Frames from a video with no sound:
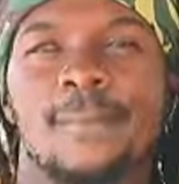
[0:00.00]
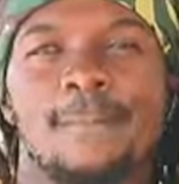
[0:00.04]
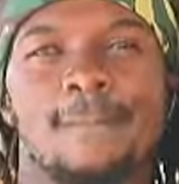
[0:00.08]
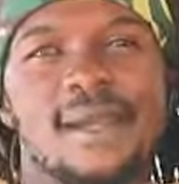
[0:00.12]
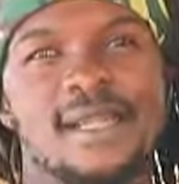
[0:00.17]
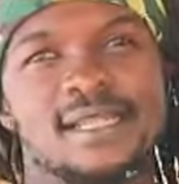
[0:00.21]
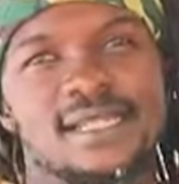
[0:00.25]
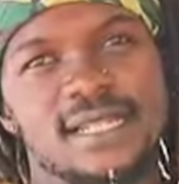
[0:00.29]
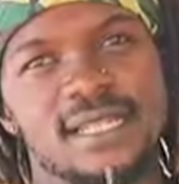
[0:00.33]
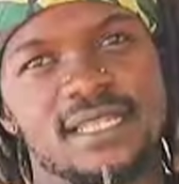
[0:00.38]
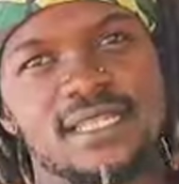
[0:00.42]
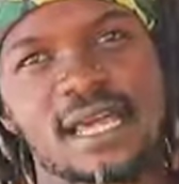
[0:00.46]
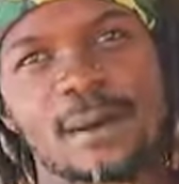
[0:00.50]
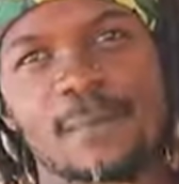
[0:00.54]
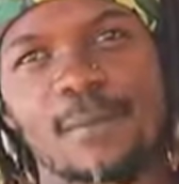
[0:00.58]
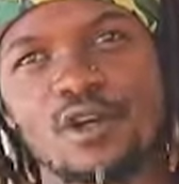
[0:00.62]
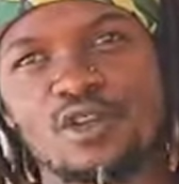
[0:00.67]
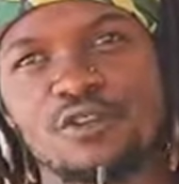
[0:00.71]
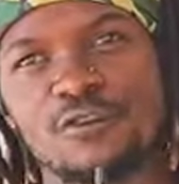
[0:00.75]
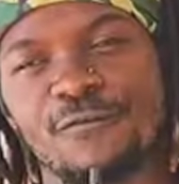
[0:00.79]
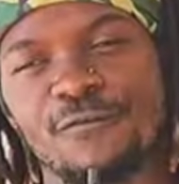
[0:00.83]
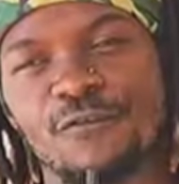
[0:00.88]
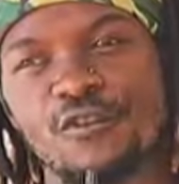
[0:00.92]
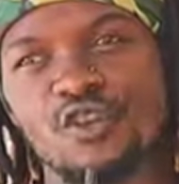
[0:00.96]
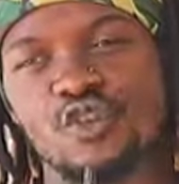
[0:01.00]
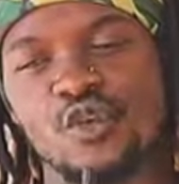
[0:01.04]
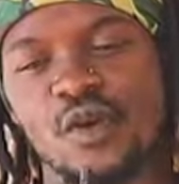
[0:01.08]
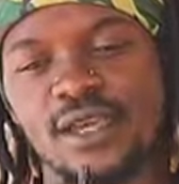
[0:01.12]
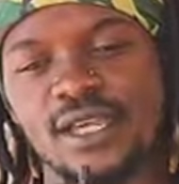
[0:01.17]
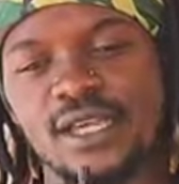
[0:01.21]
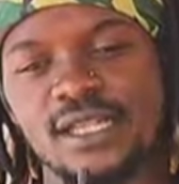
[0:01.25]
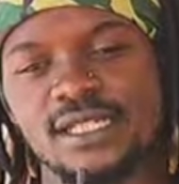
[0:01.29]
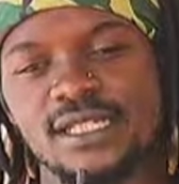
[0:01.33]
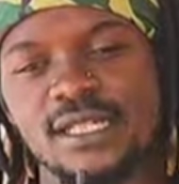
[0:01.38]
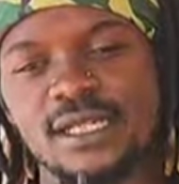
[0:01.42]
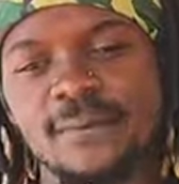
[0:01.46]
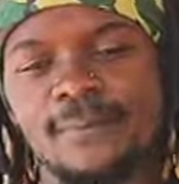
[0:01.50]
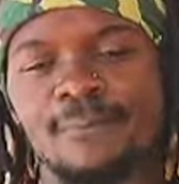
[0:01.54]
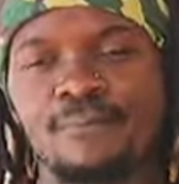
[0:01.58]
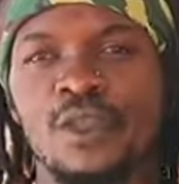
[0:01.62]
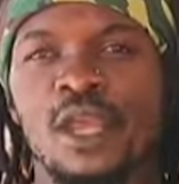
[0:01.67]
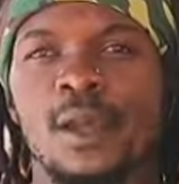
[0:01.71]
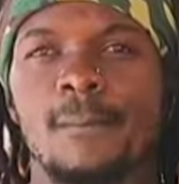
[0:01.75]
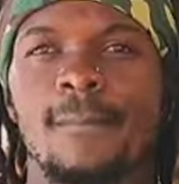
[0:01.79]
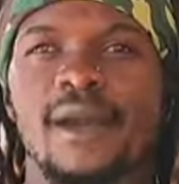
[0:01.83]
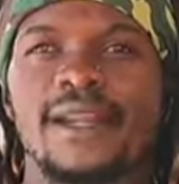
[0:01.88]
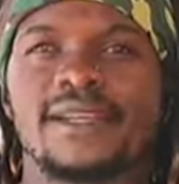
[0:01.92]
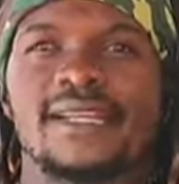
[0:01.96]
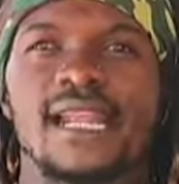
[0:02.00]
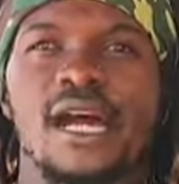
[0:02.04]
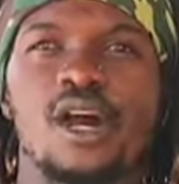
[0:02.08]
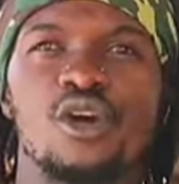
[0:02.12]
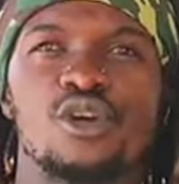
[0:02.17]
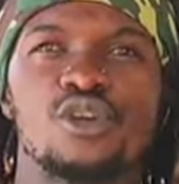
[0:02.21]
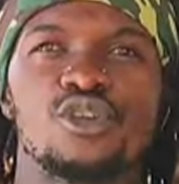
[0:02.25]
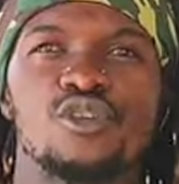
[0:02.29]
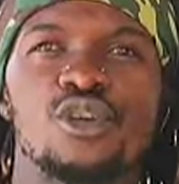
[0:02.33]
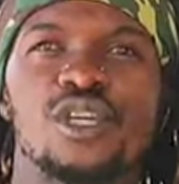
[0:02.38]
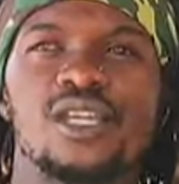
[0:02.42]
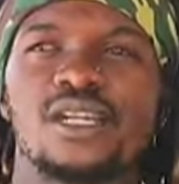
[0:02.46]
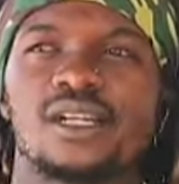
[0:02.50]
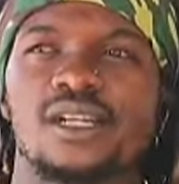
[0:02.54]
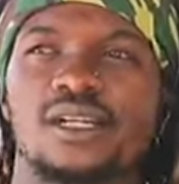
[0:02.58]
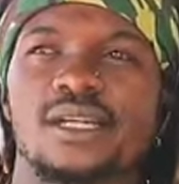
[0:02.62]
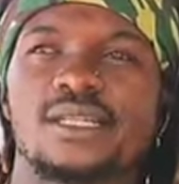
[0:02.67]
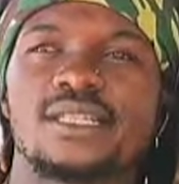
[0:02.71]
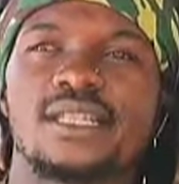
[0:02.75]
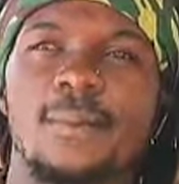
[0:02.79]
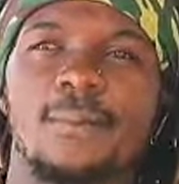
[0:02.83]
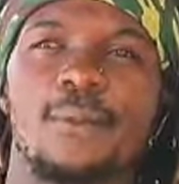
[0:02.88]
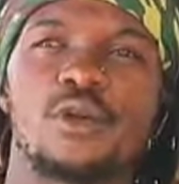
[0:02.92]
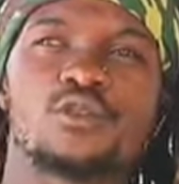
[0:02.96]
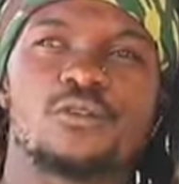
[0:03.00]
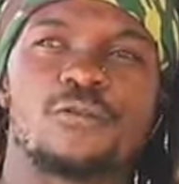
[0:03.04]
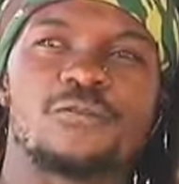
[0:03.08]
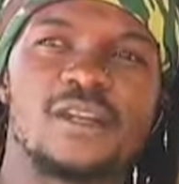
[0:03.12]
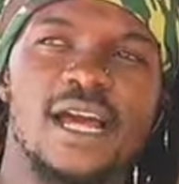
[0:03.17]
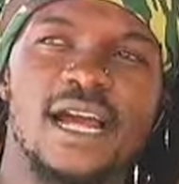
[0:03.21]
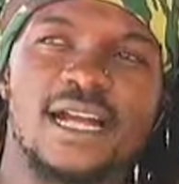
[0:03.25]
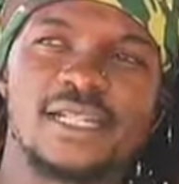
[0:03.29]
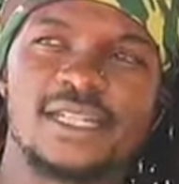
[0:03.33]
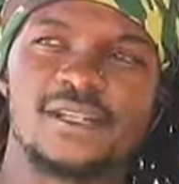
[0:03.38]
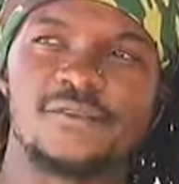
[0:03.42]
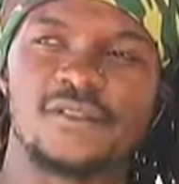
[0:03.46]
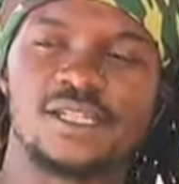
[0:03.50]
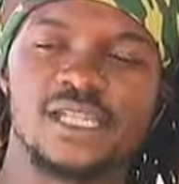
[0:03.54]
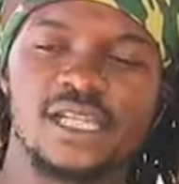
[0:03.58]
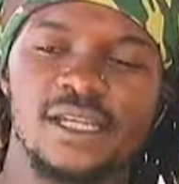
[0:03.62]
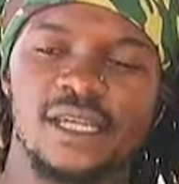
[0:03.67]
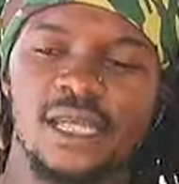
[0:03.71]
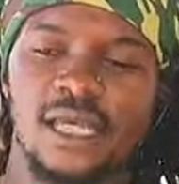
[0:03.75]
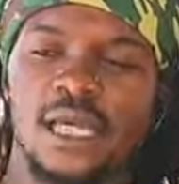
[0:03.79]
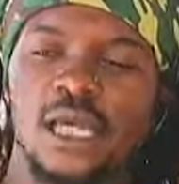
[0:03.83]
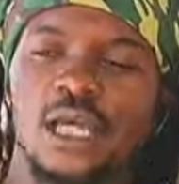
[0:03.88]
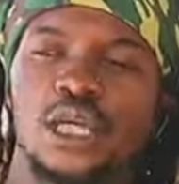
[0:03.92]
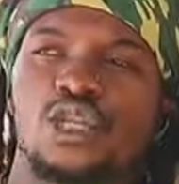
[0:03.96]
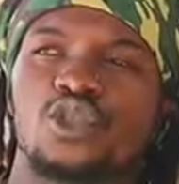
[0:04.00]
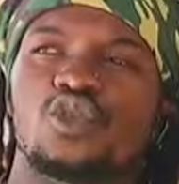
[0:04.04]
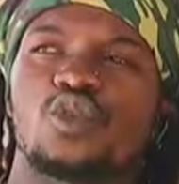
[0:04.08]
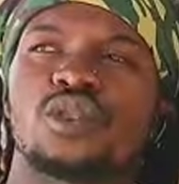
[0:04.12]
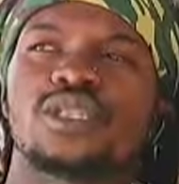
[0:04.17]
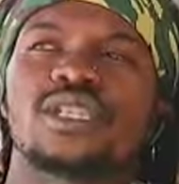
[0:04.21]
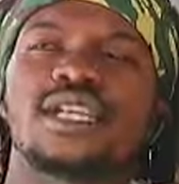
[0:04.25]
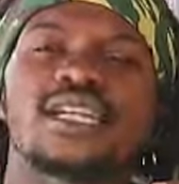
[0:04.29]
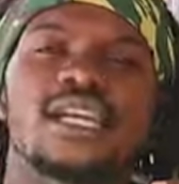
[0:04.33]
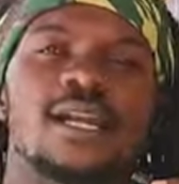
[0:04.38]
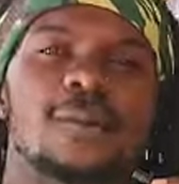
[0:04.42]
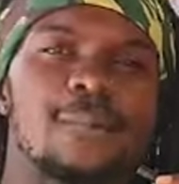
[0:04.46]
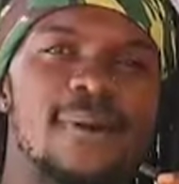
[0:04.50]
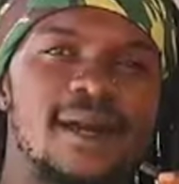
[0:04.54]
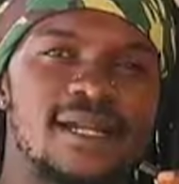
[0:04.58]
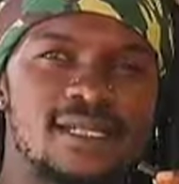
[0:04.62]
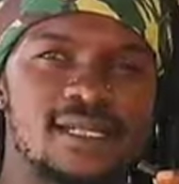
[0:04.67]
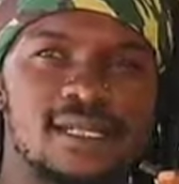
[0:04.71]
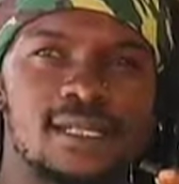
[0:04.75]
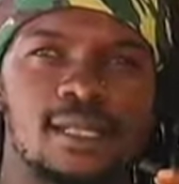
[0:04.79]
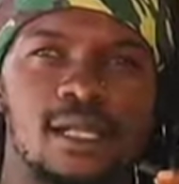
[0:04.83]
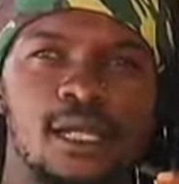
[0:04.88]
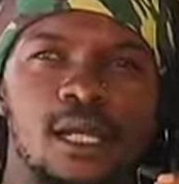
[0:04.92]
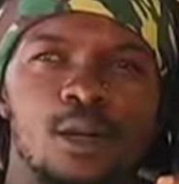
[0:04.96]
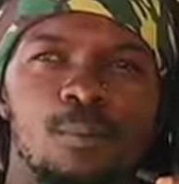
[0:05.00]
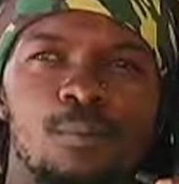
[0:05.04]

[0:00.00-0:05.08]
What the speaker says: maintaining the amount of food you're eating, but now you increase the amount of activity you're taking part in.